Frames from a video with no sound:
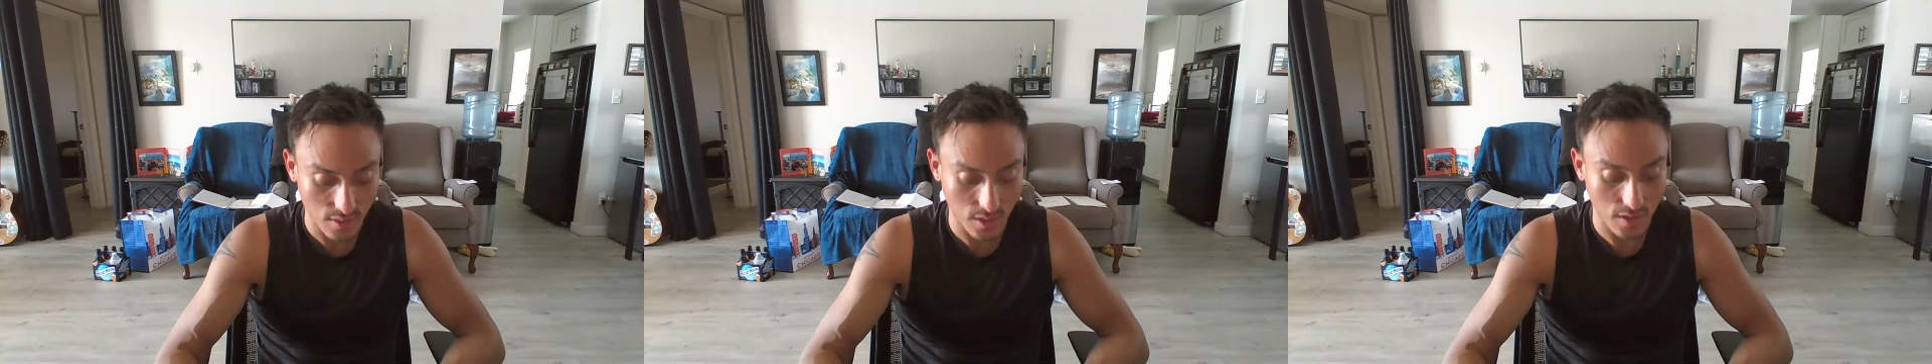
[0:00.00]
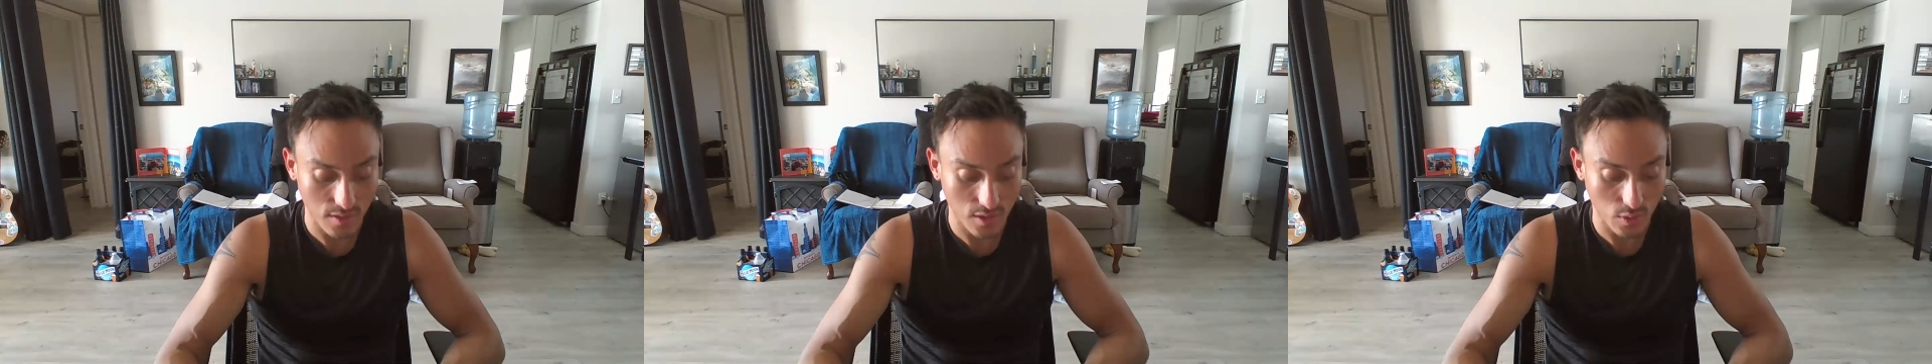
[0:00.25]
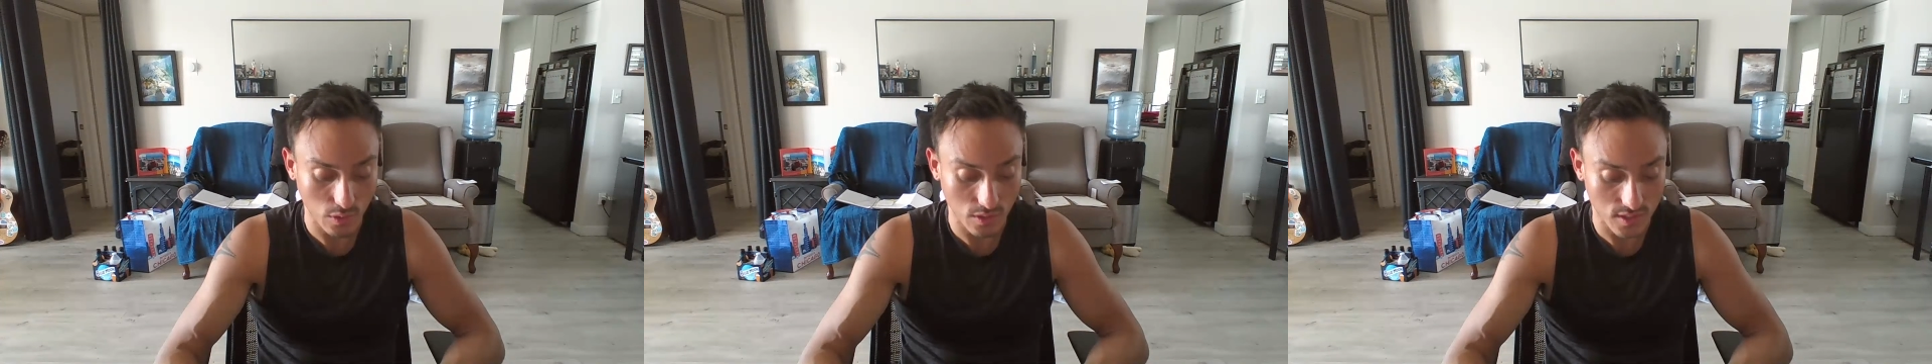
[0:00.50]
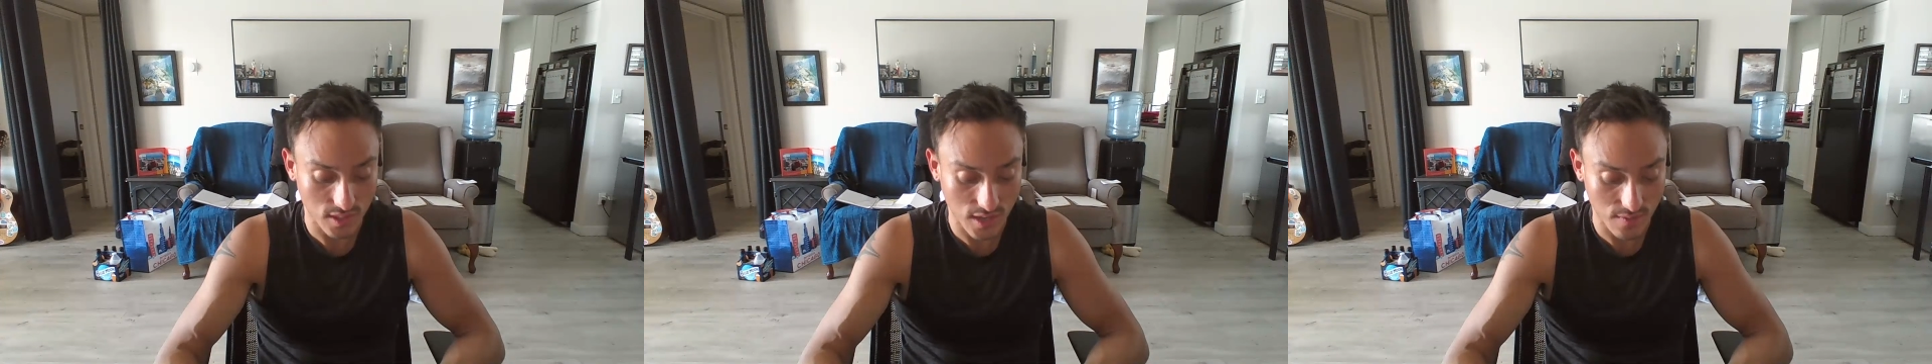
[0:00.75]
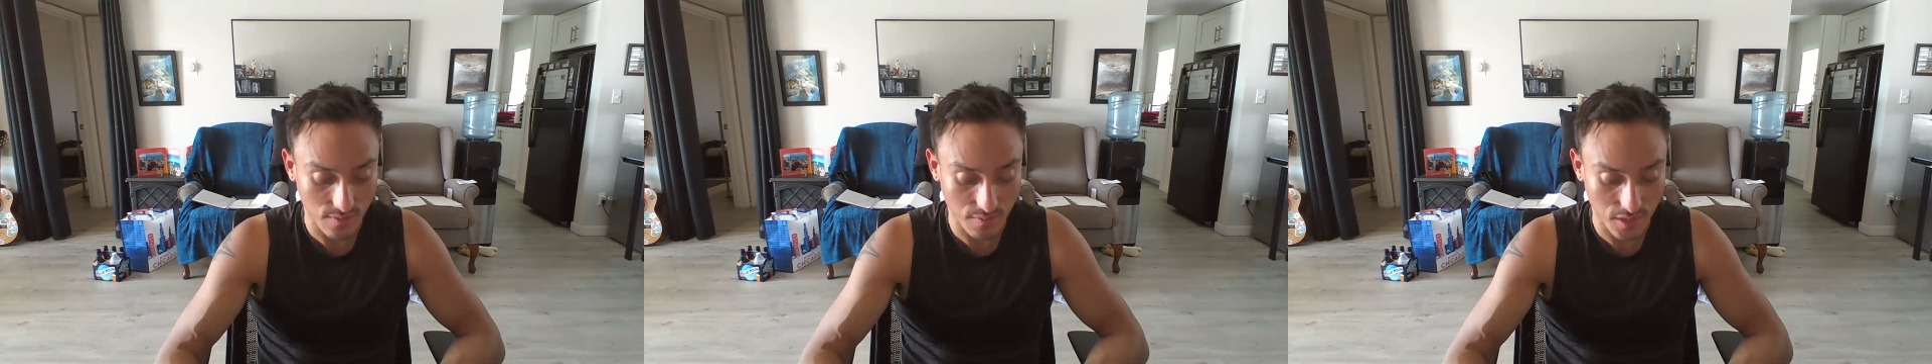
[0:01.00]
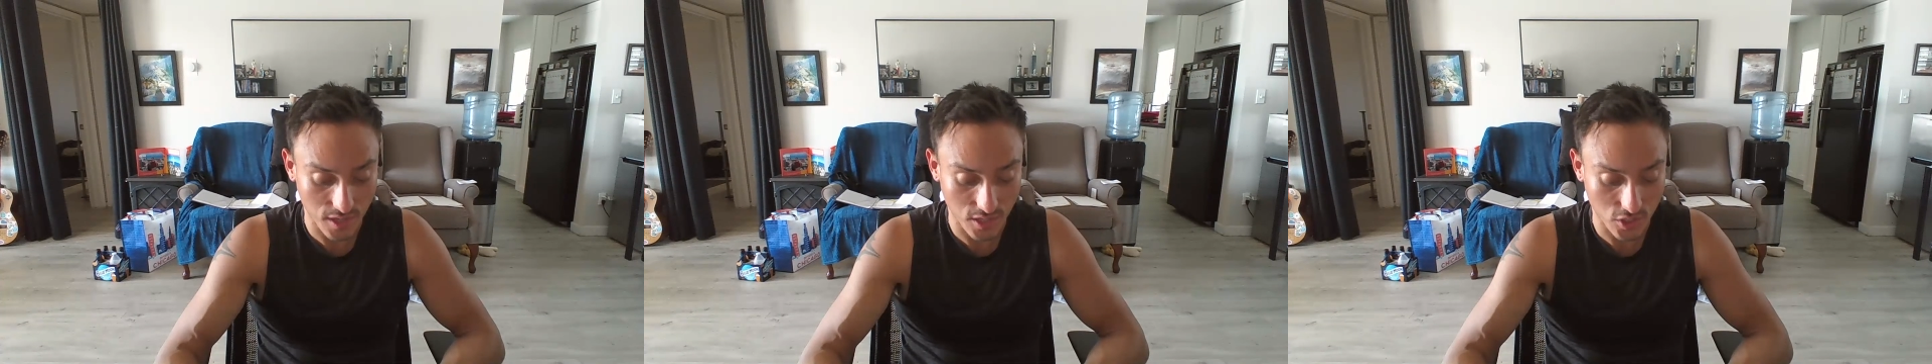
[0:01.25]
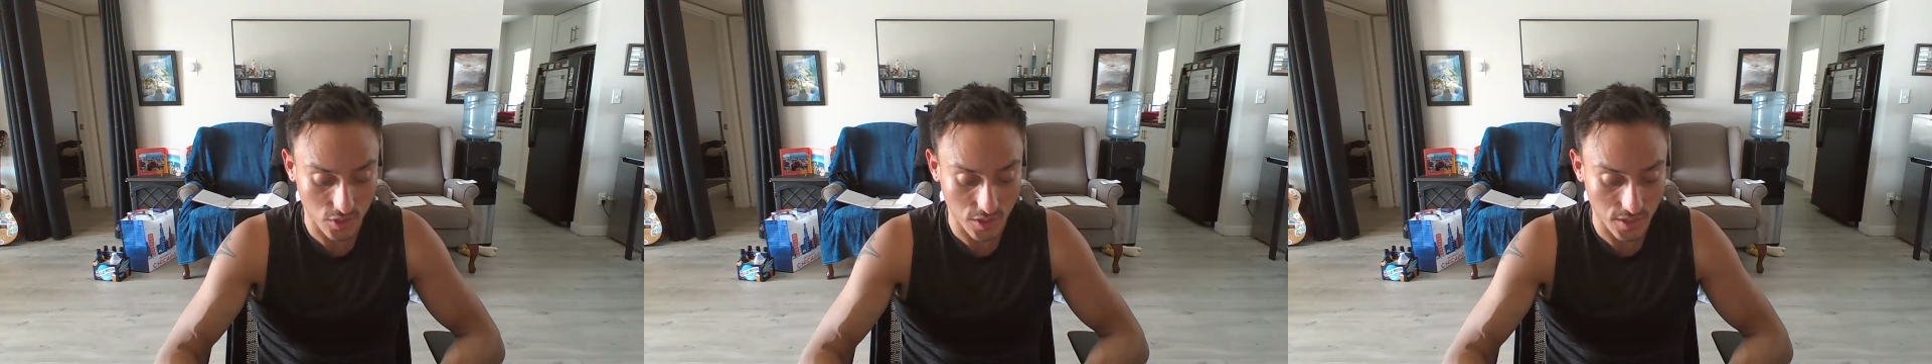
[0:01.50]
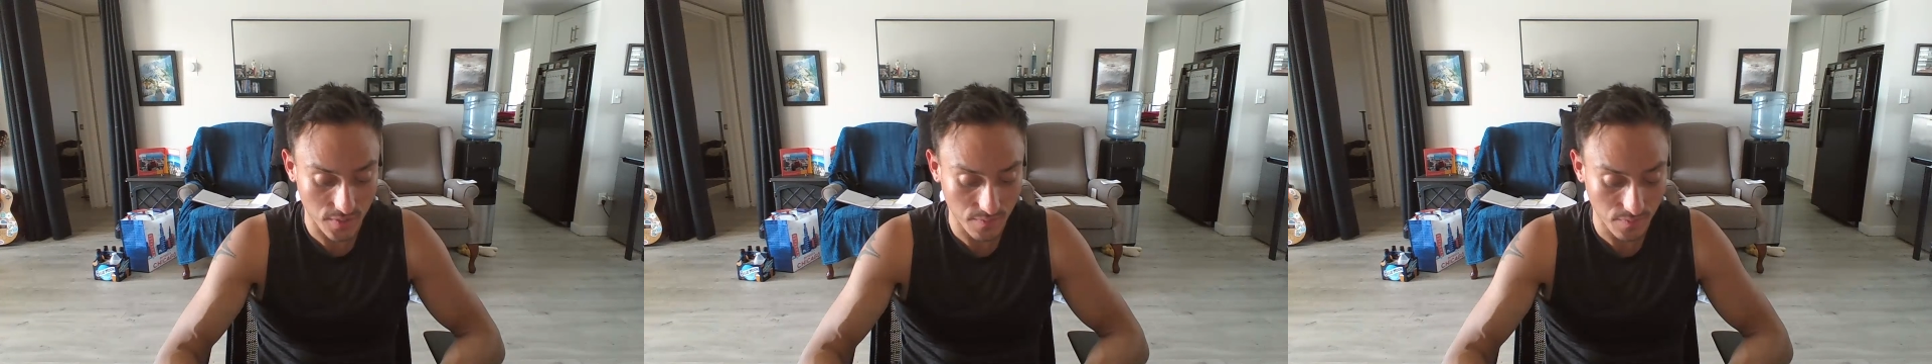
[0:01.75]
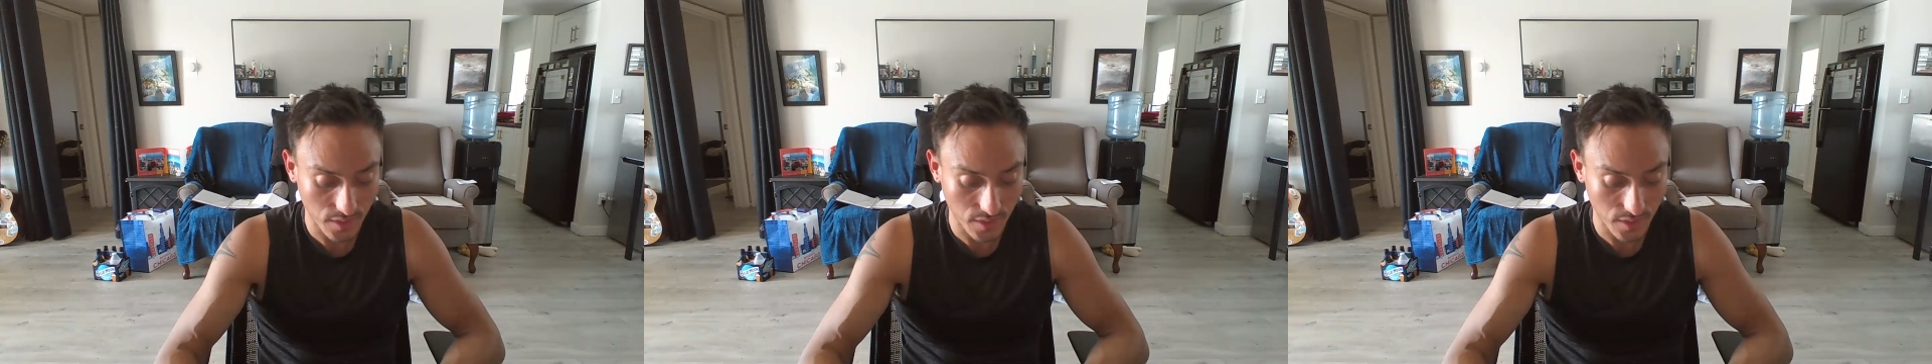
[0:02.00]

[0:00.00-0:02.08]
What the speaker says: Then they will escape from the country."